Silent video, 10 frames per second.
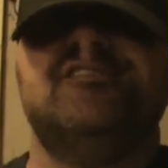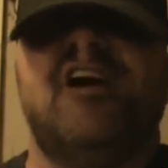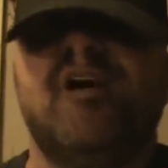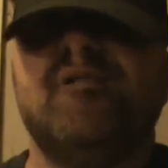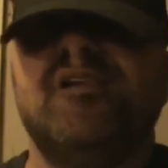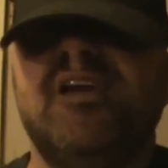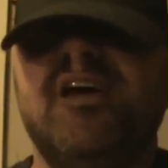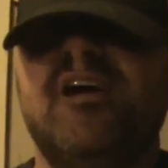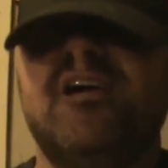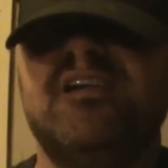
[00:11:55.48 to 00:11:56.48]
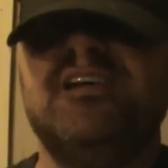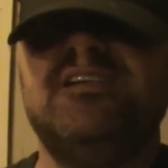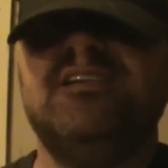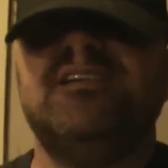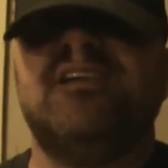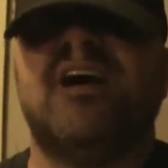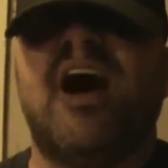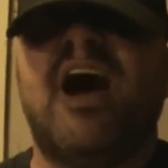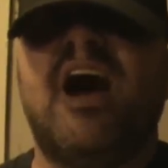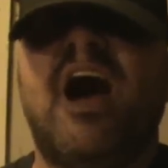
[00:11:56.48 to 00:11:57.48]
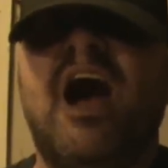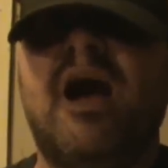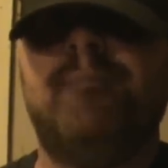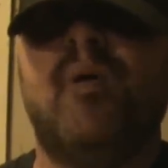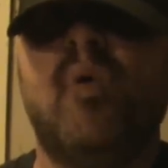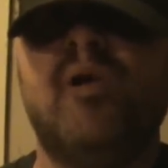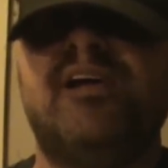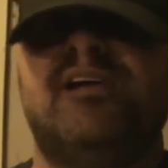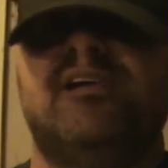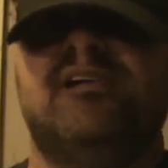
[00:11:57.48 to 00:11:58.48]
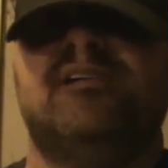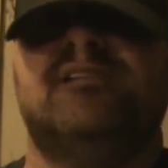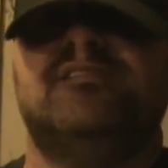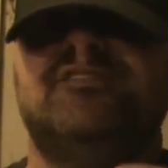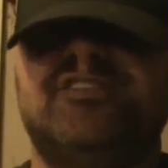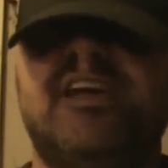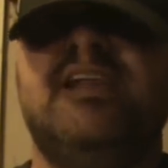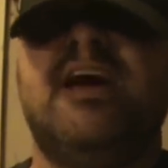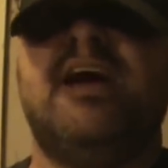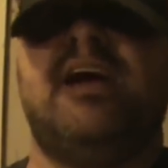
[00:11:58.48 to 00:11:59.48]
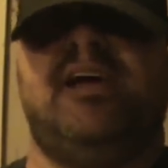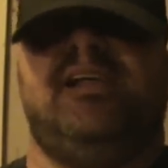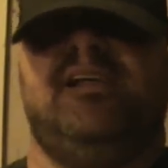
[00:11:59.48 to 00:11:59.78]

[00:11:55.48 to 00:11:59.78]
Oh, yeah, this is a High Point C9.